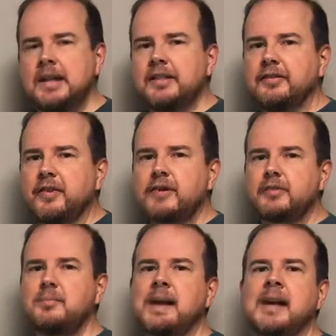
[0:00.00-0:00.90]
The
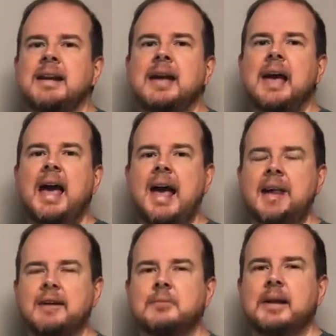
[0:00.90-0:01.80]
first man,
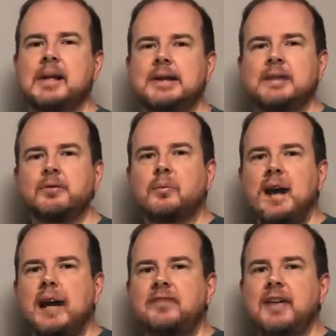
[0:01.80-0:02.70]
Adam, and his
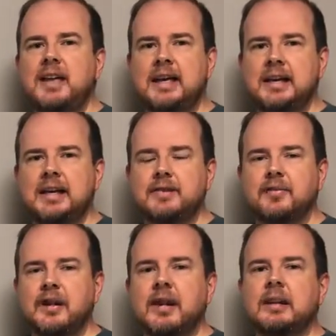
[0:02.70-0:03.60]
wife Eve
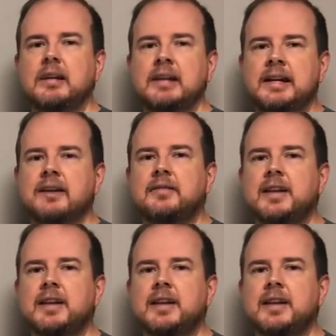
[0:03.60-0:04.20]
lived